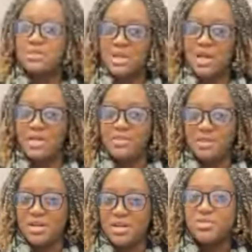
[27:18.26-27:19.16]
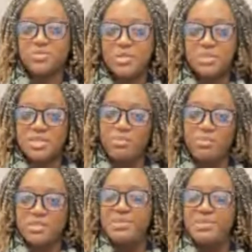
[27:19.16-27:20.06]
So those were the cards that I was
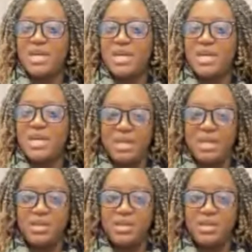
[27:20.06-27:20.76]
dealt. And